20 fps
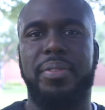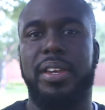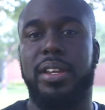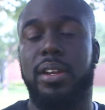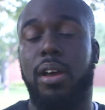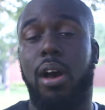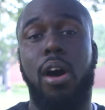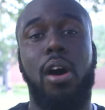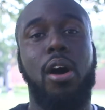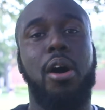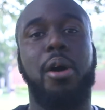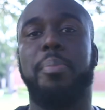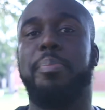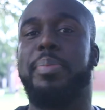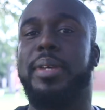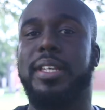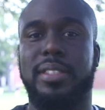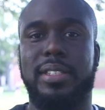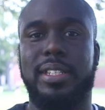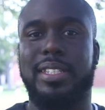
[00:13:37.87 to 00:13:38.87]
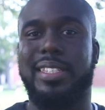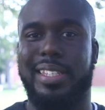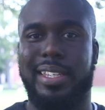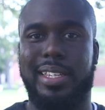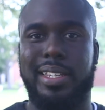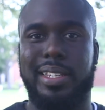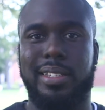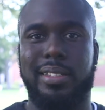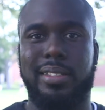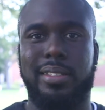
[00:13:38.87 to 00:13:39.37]
And all business
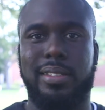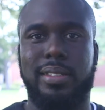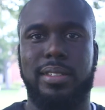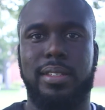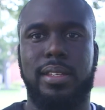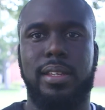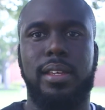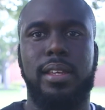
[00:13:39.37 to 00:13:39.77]
is,